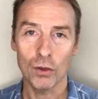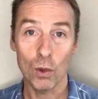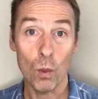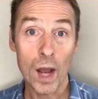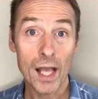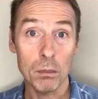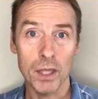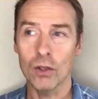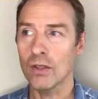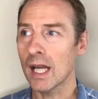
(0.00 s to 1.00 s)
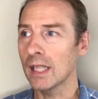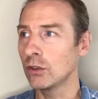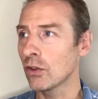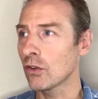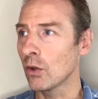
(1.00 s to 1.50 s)
on the way because I
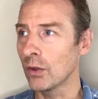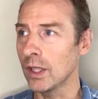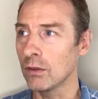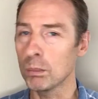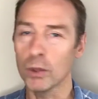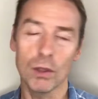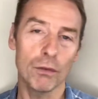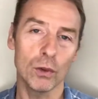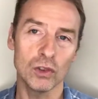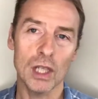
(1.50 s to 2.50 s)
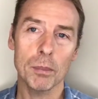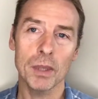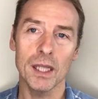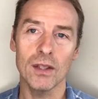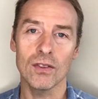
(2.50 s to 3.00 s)
just saw these beautiful
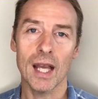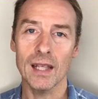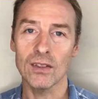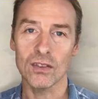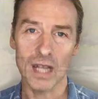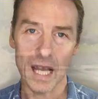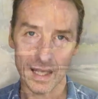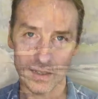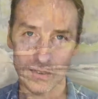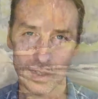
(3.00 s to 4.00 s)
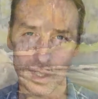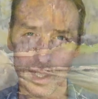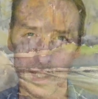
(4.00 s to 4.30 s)
Japanese haystacks,